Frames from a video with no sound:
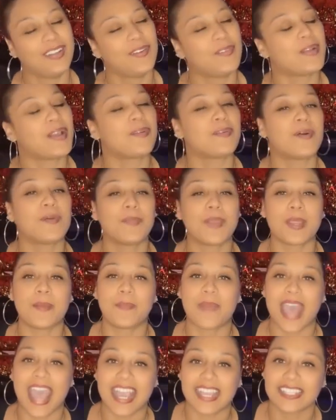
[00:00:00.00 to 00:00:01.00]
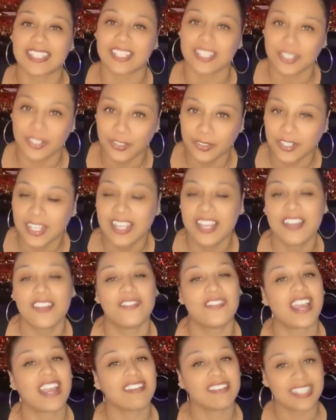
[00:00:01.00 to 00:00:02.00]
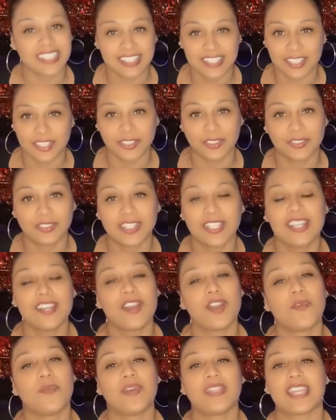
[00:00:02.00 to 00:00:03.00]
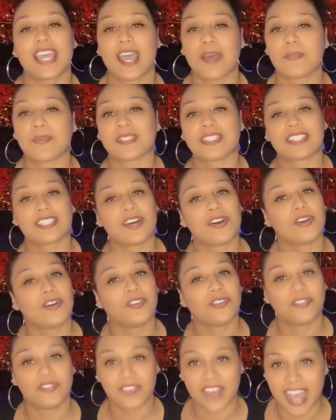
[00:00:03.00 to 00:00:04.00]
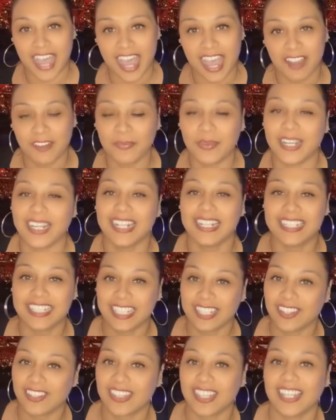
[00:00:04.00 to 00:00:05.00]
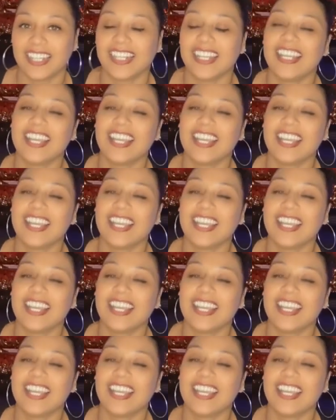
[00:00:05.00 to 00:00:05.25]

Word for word: we will be back soon, very soon, with episode five. But until then,